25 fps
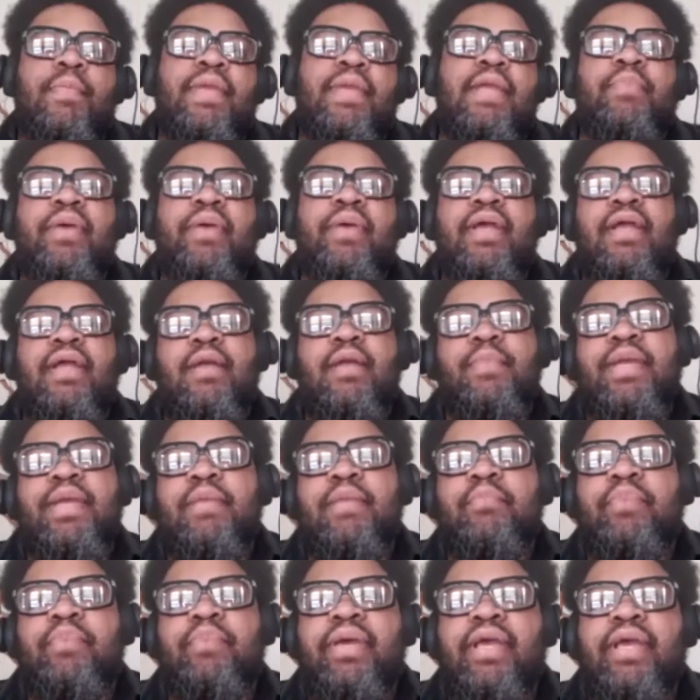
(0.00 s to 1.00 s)
mean, Big. I
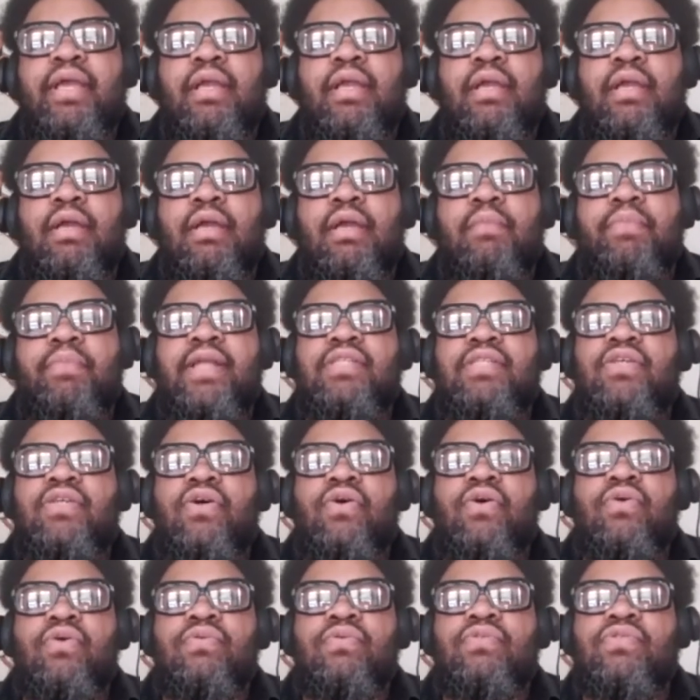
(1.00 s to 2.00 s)
mean, Big Big
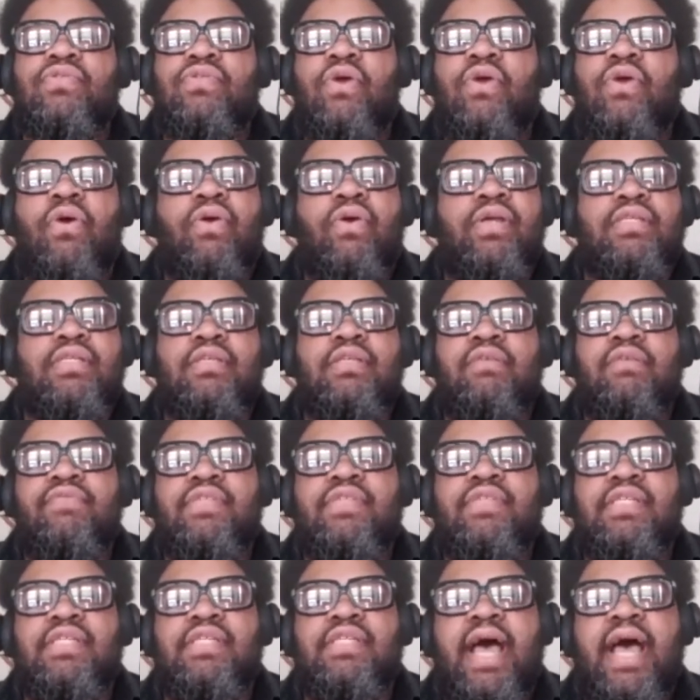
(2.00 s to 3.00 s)
told stories of
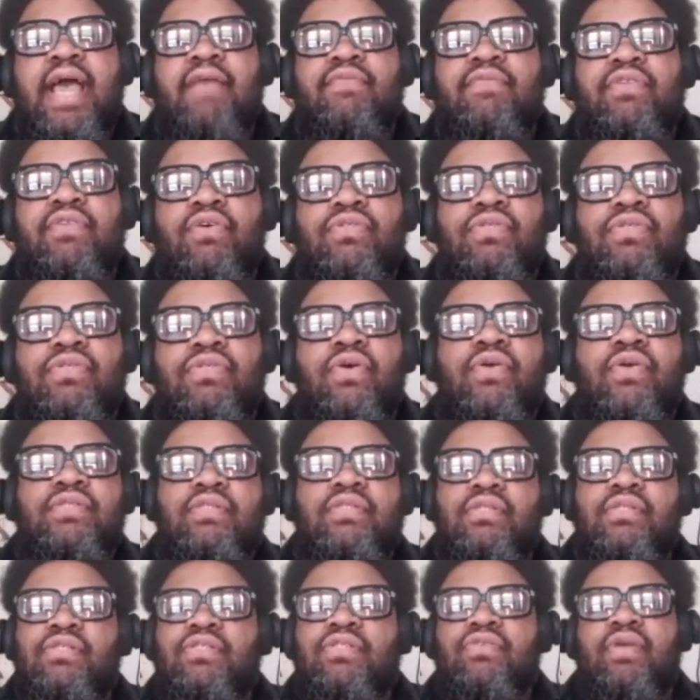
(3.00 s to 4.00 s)
his life, told stories
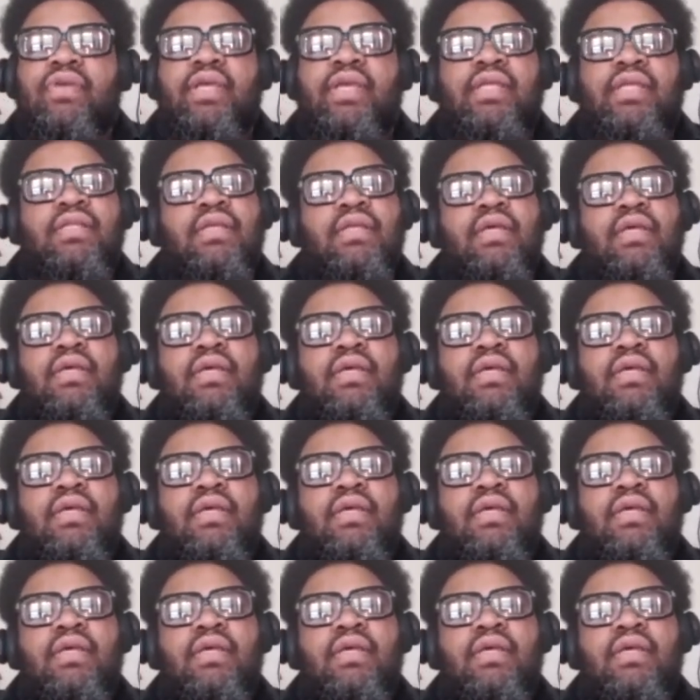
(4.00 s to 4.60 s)
of the street. Yeah.